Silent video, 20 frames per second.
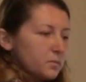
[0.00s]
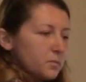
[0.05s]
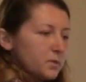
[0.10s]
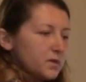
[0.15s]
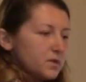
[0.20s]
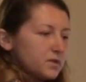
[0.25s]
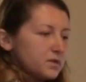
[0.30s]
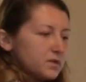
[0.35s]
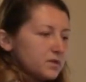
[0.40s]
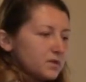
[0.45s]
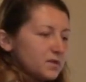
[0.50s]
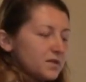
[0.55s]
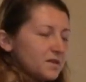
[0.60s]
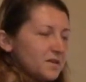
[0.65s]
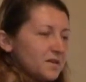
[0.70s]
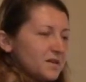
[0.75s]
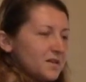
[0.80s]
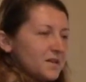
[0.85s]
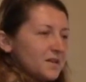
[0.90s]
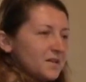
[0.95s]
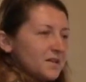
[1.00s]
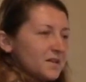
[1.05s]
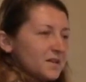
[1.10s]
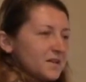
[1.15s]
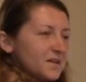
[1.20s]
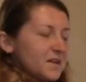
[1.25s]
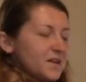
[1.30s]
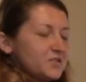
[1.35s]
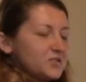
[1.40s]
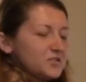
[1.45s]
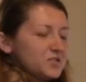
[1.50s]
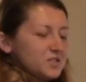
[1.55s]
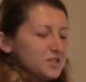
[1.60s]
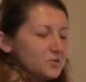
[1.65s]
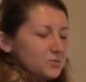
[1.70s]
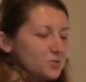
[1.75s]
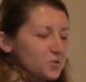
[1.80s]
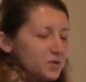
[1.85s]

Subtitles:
But last year,